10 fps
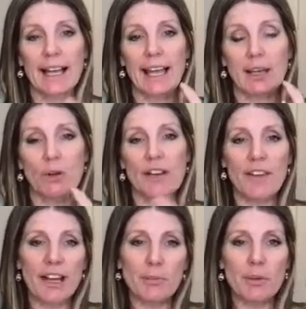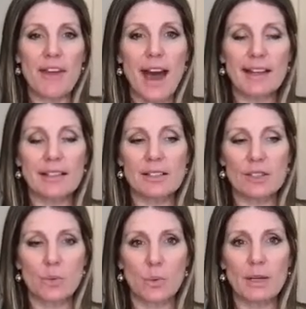And if I could put that into
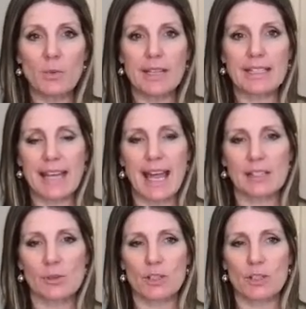21 days,